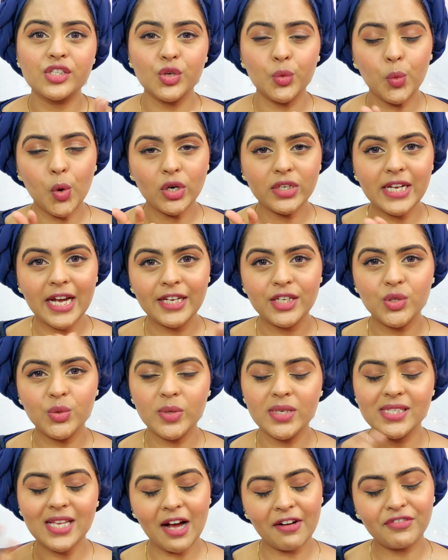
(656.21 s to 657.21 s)
so what i
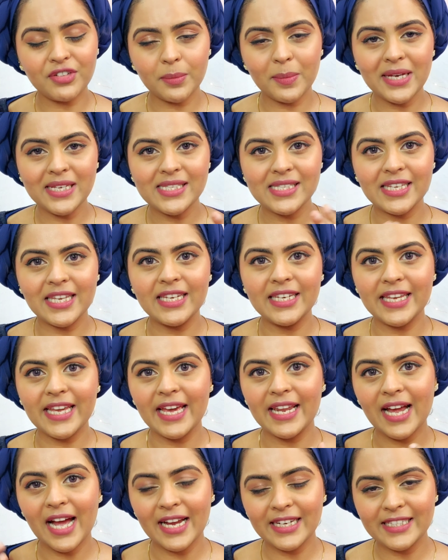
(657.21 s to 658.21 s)
do is after my
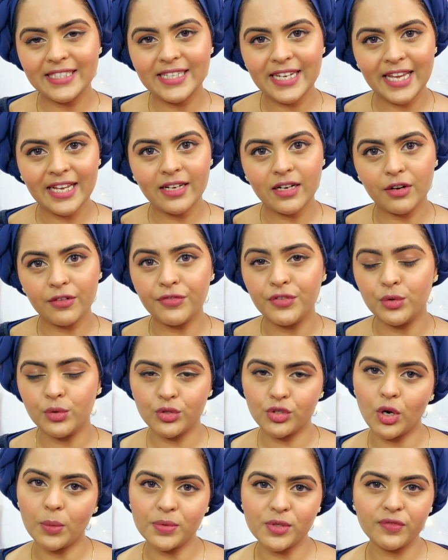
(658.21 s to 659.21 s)
skincare i take a
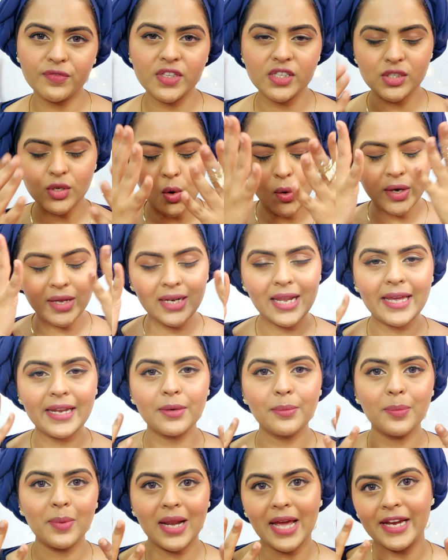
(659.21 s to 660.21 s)
few drops of this oil
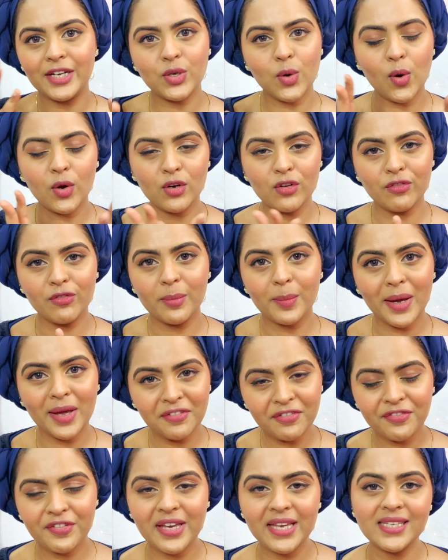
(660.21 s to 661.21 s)
and apply it all over
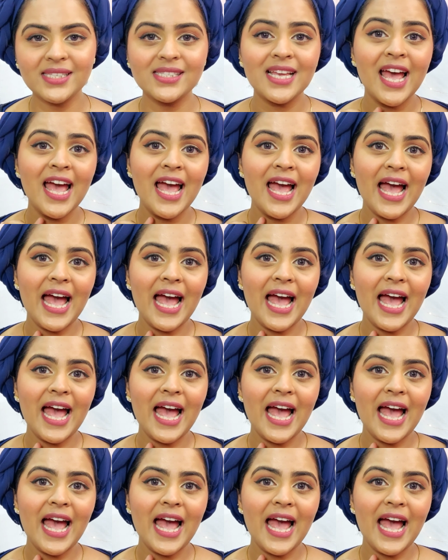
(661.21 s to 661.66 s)
my face